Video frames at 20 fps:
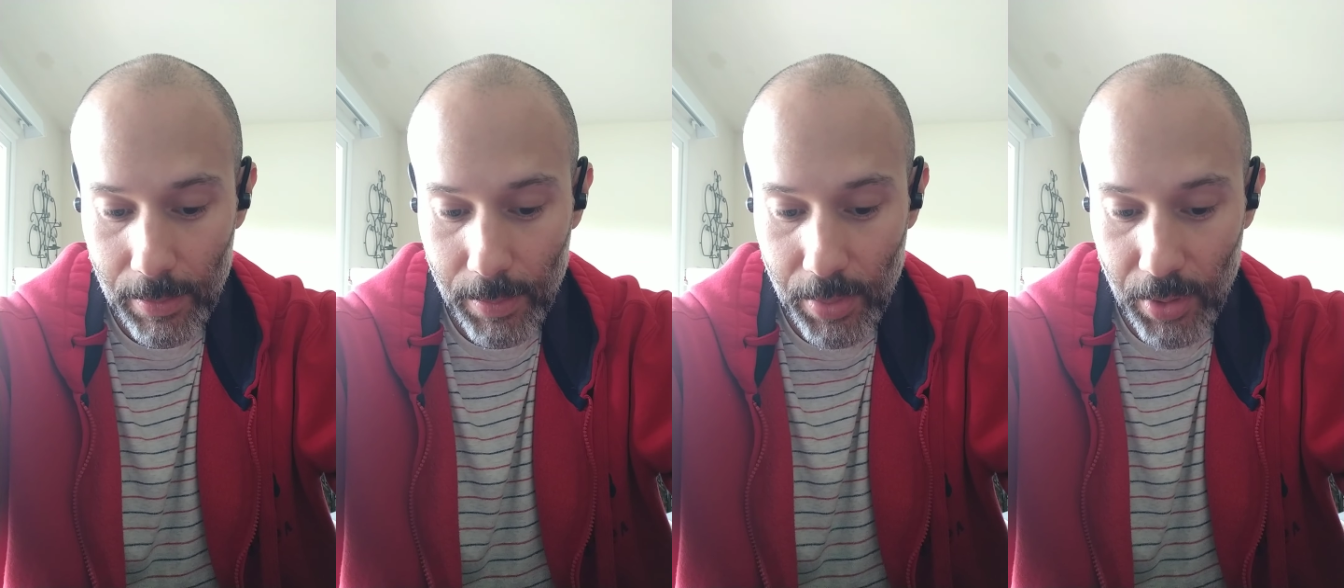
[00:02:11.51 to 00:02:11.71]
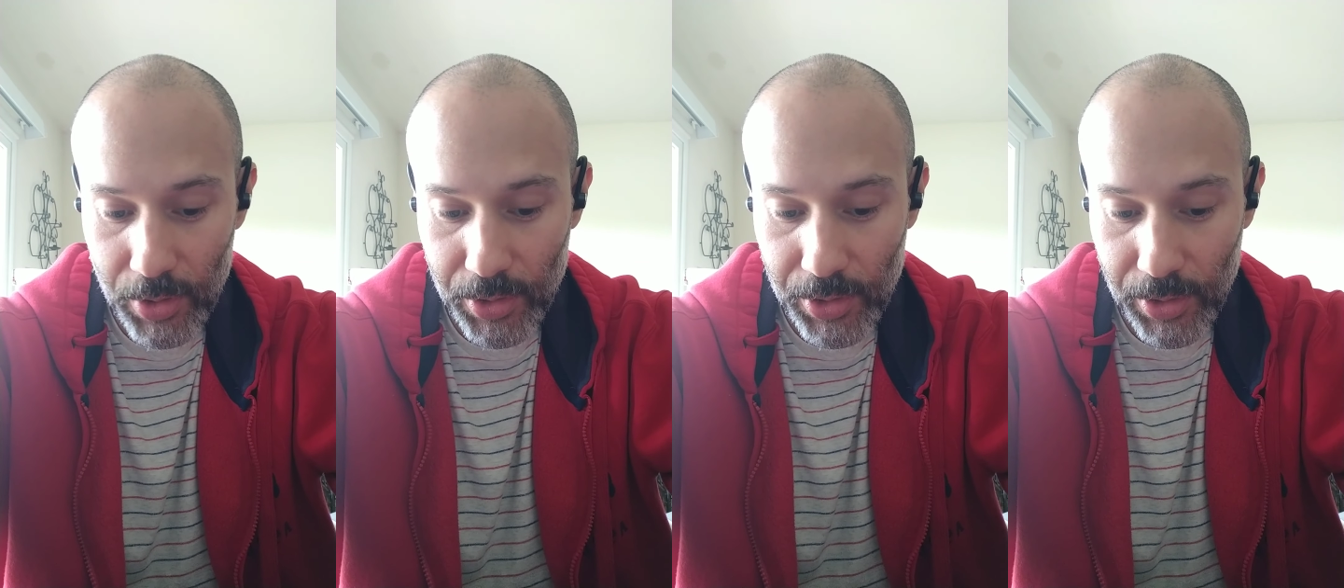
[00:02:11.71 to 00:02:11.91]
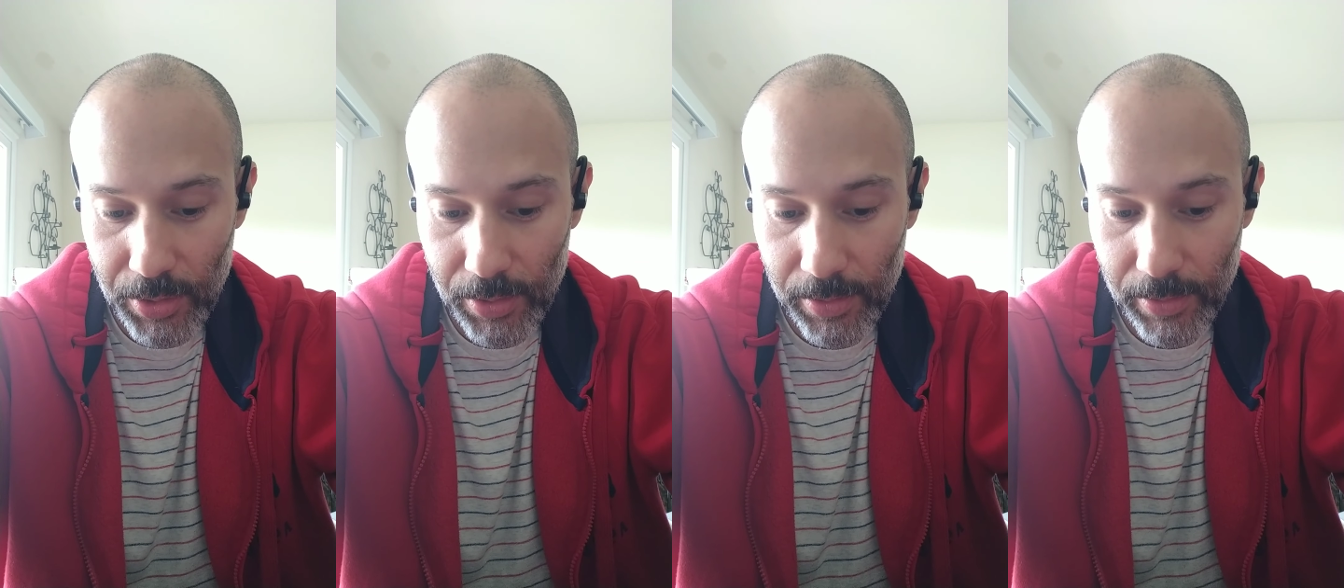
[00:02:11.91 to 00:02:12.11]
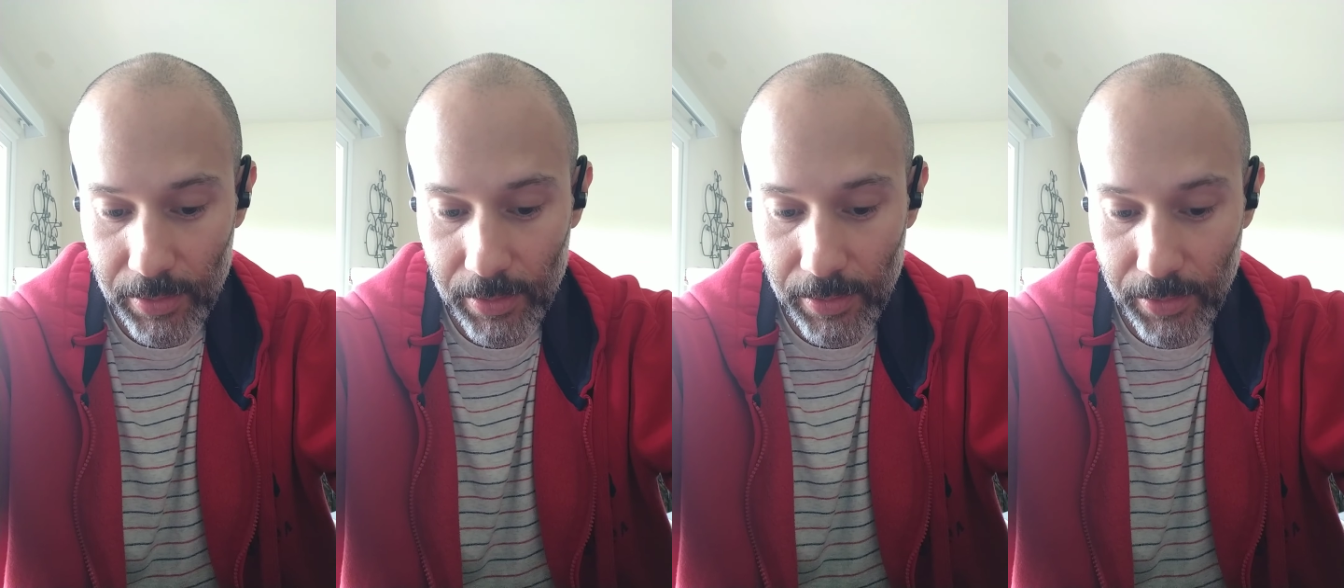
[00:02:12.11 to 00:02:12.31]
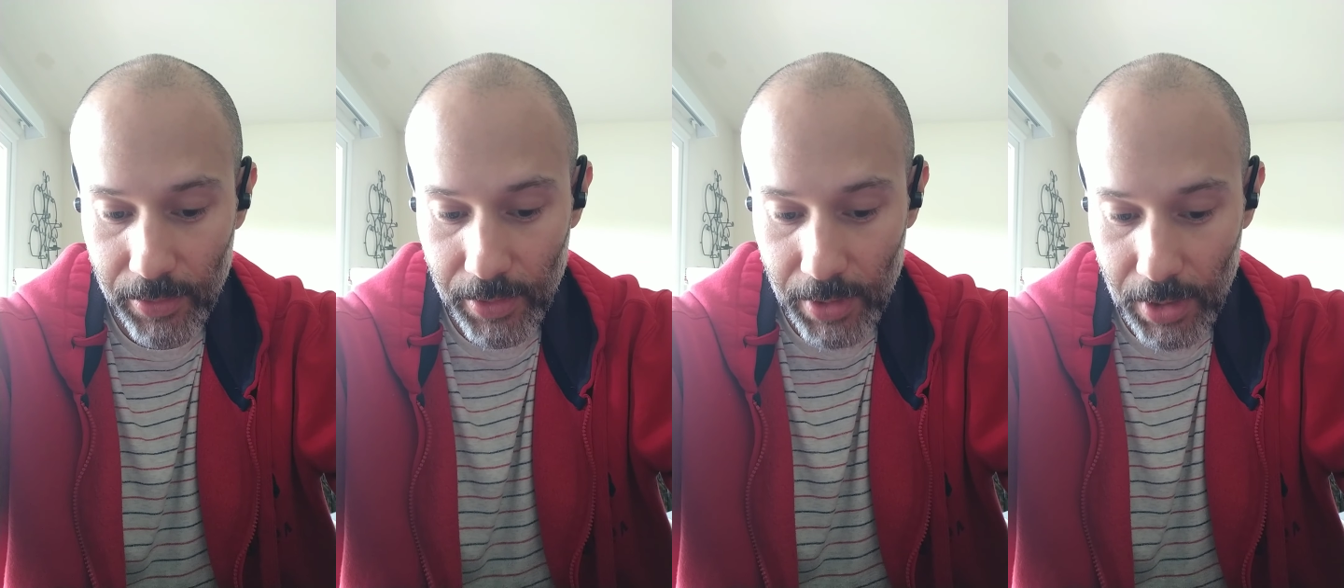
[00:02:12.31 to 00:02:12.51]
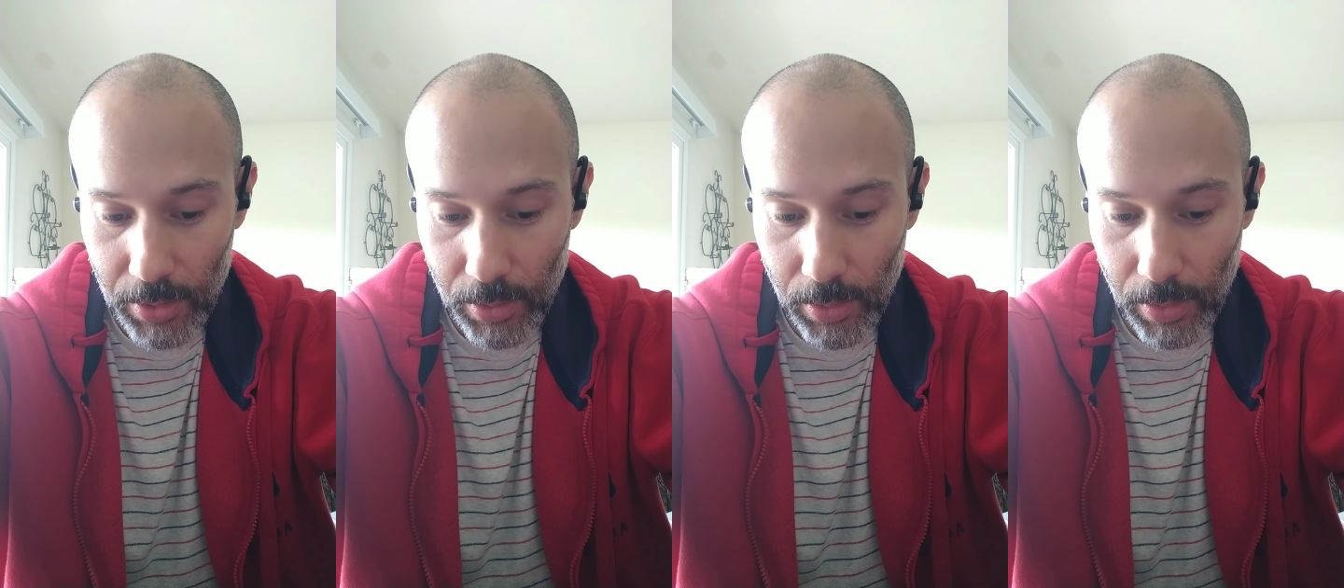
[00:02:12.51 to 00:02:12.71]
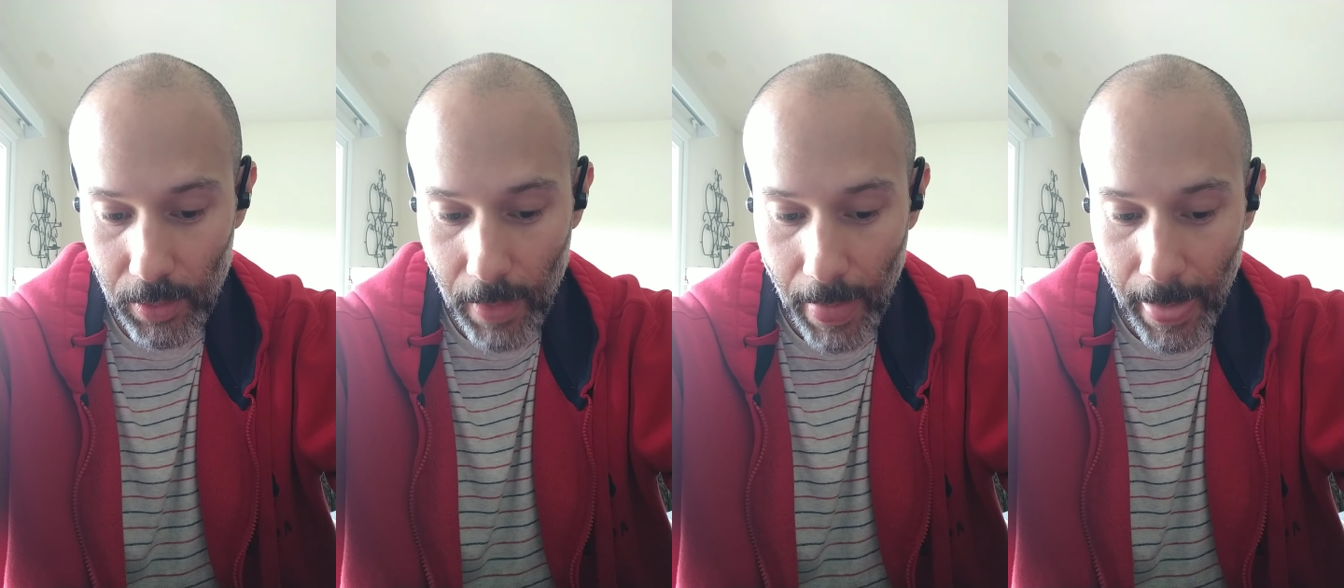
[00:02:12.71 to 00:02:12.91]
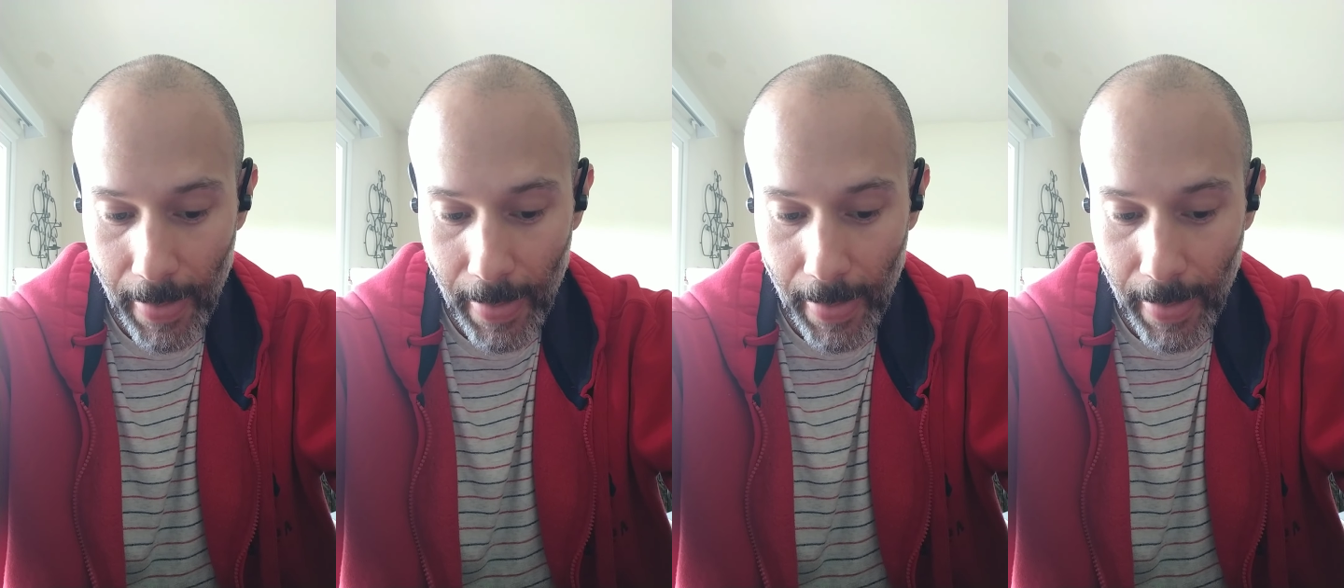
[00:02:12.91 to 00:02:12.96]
personal view.